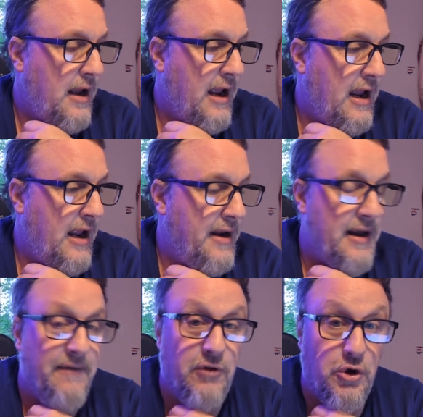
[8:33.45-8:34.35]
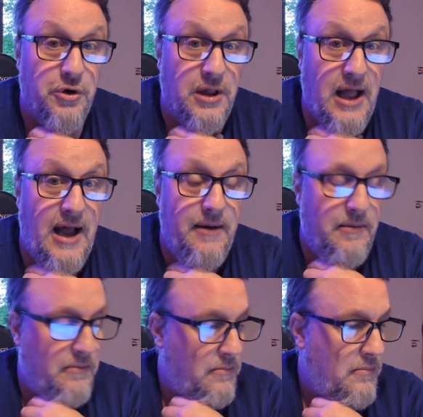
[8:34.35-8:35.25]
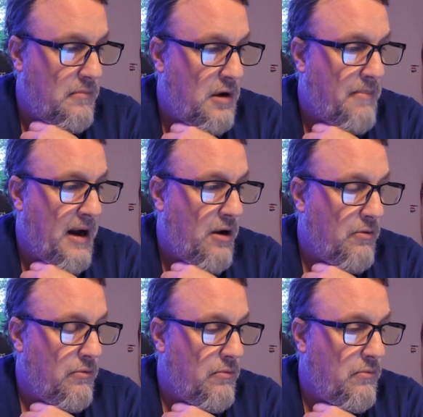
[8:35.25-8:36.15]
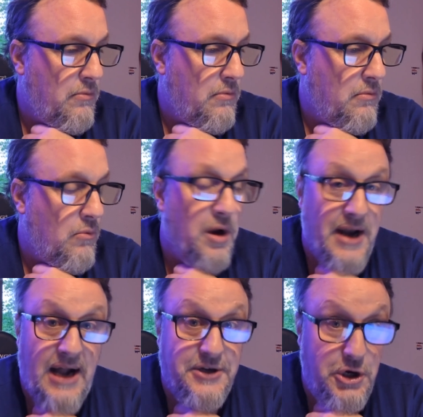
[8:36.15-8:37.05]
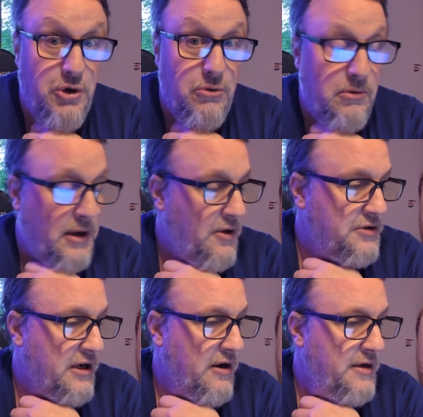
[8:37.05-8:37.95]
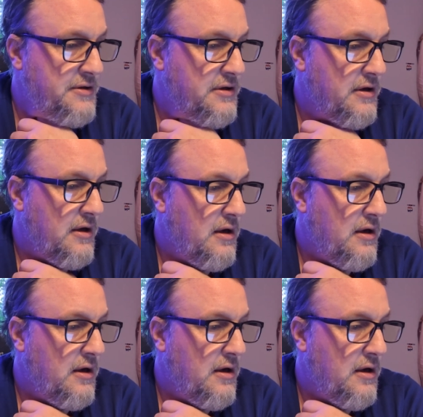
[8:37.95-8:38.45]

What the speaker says: and I've learned a lot about what not to do in those areas,